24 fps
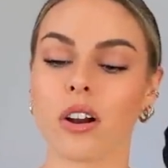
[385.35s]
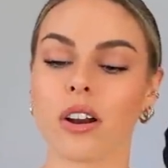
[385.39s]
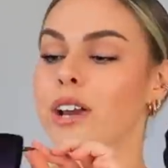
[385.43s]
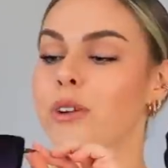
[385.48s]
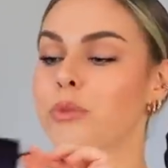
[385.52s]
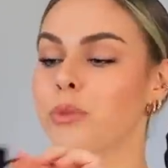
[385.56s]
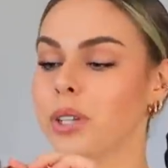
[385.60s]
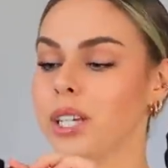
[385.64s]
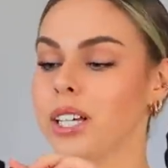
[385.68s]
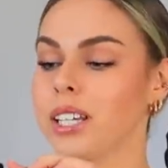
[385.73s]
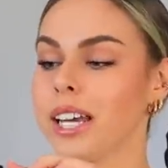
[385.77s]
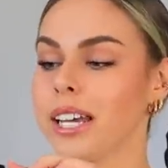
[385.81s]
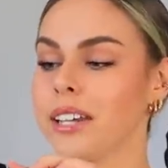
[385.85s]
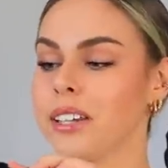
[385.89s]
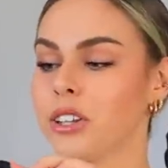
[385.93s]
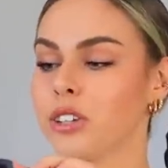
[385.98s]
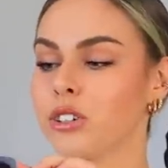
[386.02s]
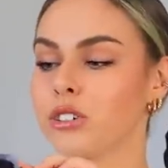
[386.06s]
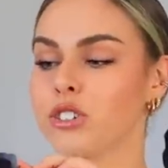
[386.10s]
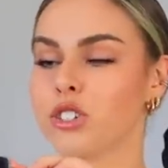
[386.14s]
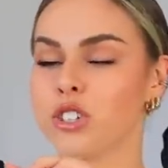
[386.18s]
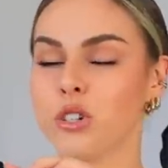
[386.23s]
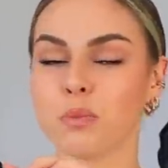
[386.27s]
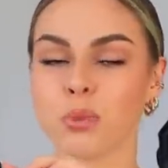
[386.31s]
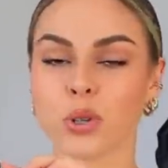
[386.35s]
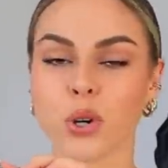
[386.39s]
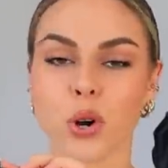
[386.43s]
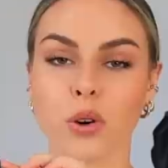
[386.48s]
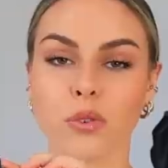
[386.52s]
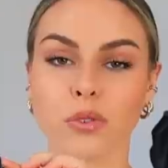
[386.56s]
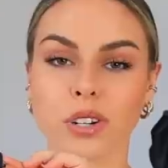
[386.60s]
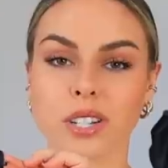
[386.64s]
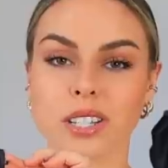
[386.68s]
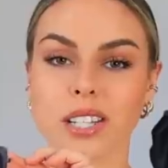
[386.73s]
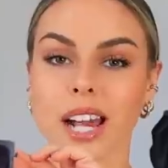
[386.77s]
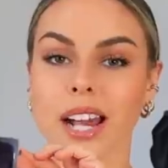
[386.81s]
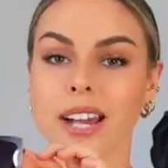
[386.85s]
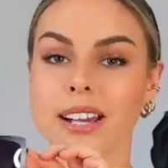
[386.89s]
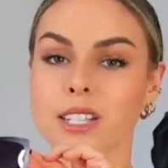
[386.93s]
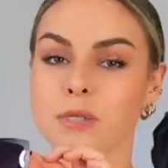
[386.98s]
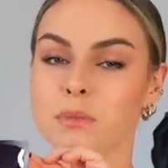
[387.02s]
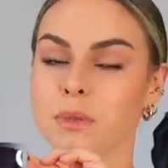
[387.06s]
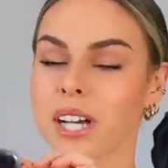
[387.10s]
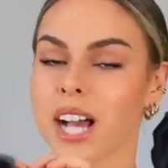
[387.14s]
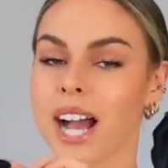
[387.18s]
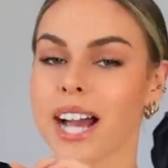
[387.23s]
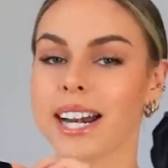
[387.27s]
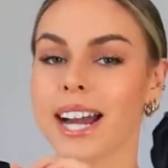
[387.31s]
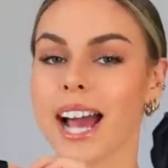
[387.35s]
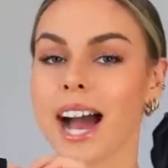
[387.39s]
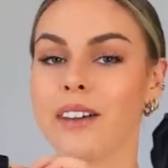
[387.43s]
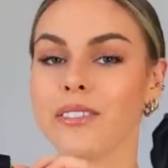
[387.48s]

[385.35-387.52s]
And I really like that they're super oversized but kind of